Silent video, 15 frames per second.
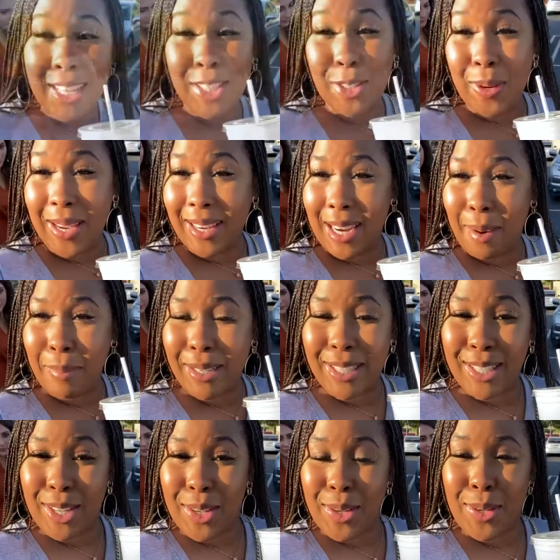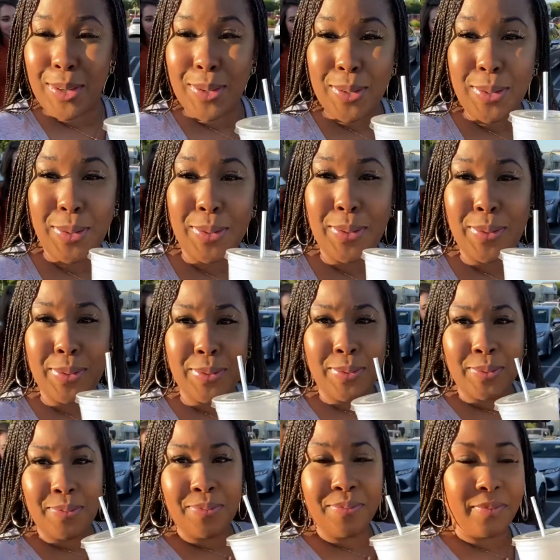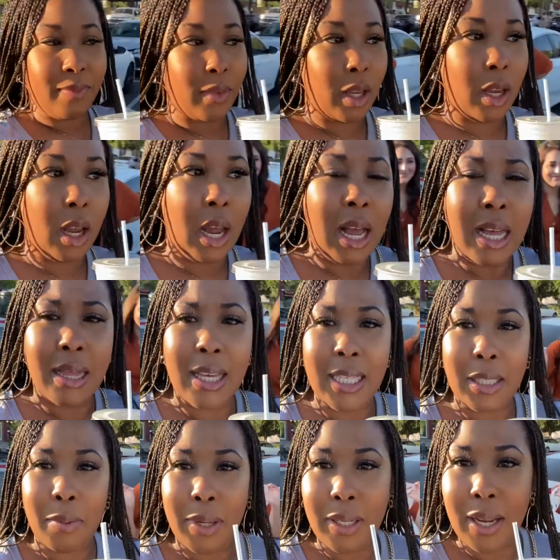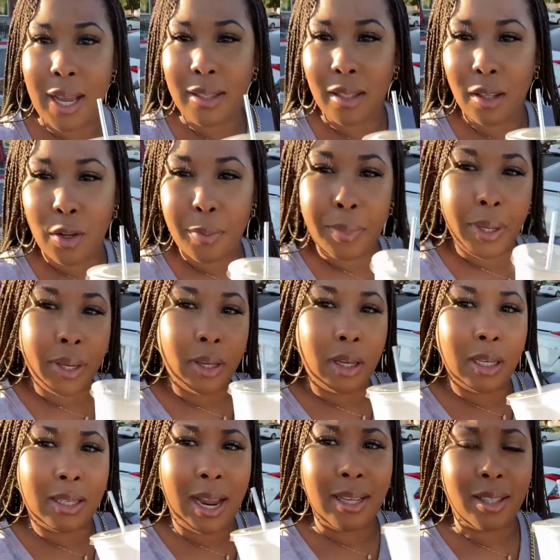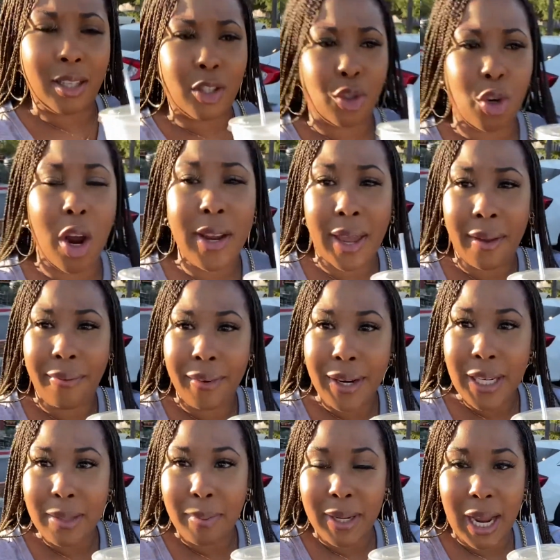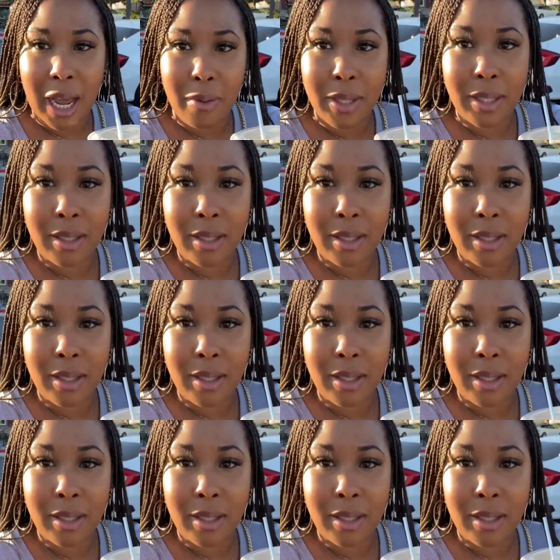Drink number two. This one tastes a little bit, it tasted strong at first, but now it's